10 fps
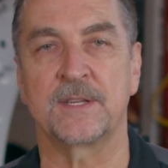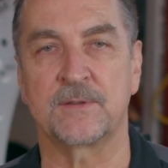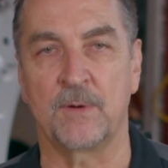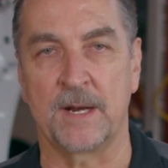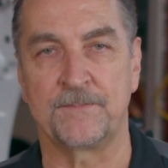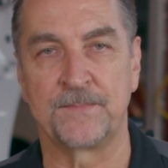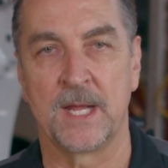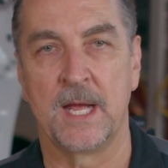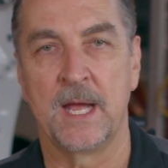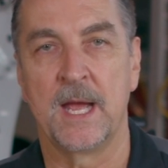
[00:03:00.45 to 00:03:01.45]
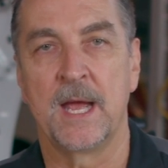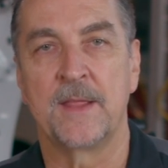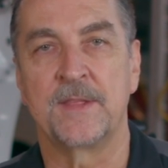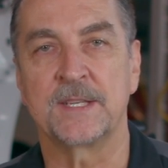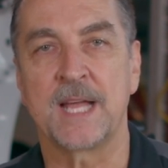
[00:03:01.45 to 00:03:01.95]
this one.
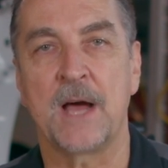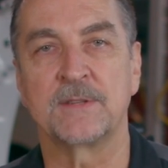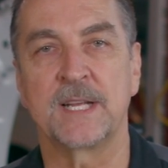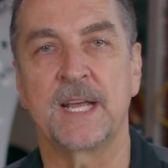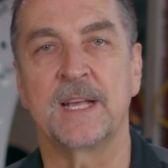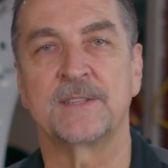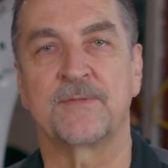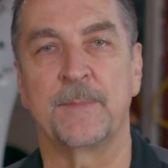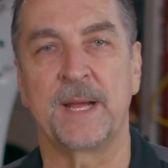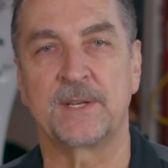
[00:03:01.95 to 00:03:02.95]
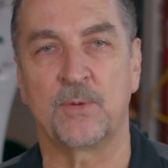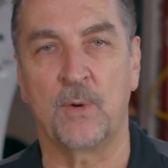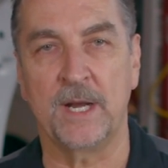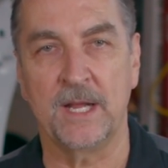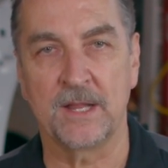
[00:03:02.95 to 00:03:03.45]
This housing is from a
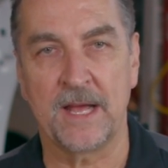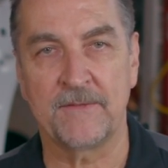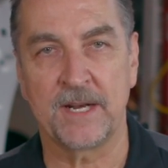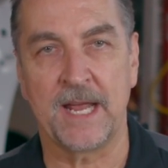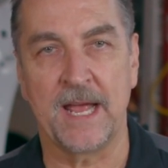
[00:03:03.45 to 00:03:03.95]
2011